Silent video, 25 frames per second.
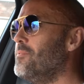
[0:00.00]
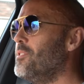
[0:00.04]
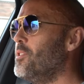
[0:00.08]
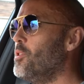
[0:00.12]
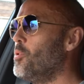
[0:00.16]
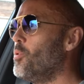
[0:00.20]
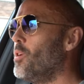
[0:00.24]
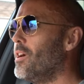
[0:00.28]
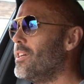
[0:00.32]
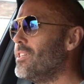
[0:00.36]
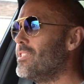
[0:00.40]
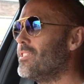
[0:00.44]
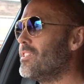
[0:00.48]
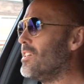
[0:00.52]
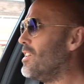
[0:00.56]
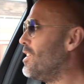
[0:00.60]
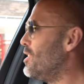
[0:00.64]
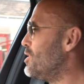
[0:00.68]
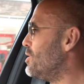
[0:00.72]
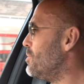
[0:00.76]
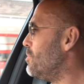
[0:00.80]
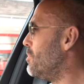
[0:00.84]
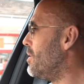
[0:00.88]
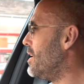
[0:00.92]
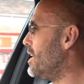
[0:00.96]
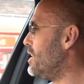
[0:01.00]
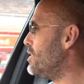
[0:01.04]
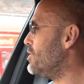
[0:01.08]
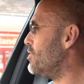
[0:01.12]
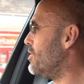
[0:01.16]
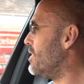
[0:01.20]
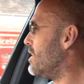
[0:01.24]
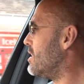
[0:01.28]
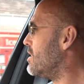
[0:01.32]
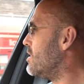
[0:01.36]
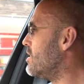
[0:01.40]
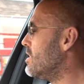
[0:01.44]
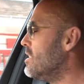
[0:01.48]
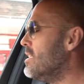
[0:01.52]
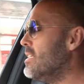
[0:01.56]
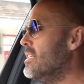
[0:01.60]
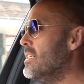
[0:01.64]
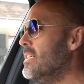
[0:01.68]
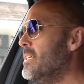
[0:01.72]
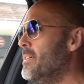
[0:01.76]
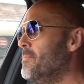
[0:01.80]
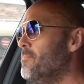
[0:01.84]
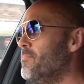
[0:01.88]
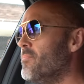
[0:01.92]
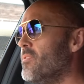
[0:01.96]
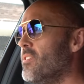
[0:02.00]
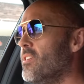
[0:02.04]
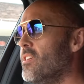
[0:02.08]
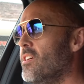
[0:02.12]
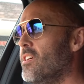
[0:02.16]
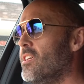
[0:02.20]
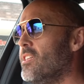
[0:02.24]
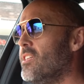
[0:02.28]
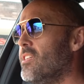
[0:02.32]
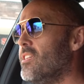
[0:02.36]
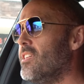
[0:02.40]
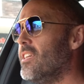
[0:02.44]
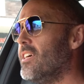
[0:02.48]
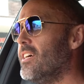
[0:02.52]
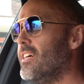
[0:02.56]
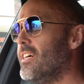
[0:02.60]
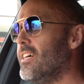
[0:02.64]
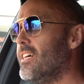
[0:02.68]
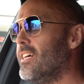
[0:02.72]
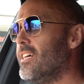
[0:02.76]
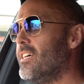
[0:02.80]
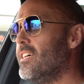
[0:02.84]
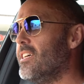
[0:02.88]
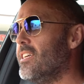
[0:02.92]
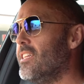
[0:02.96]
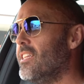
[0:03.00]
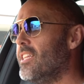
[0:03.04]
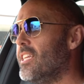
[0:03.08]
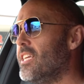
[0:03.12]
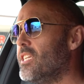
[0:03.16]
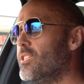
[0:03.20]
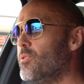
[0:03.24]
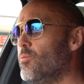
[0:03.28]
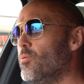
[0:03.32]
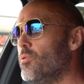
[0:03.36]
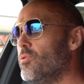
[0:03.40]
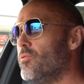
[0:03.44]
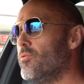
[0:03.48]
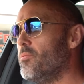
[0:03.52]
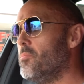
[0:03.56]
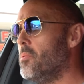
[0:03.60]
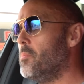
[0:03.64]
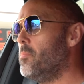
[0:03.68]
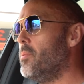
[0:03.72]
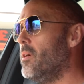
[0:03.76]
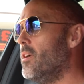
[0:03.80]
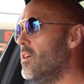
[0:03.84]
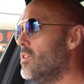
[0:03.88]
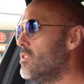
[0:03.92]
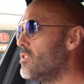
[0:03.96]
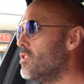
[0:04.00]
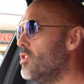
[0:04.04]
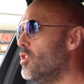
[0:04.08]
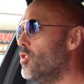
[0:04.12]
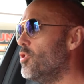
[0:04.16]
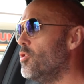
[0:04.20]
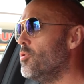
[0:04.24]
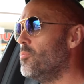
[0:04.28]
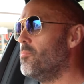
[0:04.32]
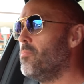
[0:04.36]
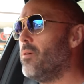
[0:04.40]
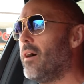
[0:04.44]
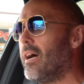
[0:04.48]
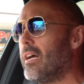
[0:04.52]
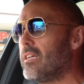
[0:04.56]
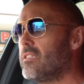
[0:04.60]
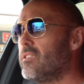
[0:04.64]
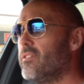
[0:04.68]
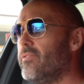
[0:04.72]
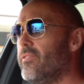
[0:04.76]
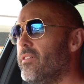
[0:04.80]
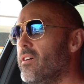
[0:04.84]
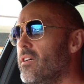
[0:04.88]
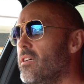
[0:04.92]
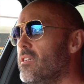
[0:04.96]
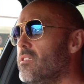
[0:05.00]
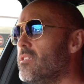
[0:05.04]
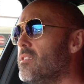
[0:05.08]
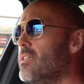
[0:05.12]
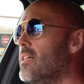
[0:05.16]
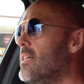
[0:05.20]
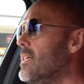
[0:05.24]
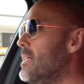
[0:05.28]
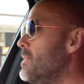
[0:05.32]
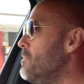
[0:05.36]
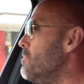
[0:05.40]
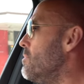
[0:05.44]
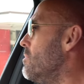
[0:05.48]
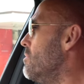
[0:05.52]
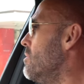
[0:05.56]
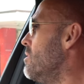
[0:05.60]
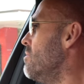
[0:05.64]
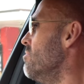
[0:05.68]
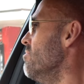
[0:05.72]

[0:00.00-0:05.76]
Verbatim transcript: quite Sergeant Major-ish, and this was from a person who'd passed first time,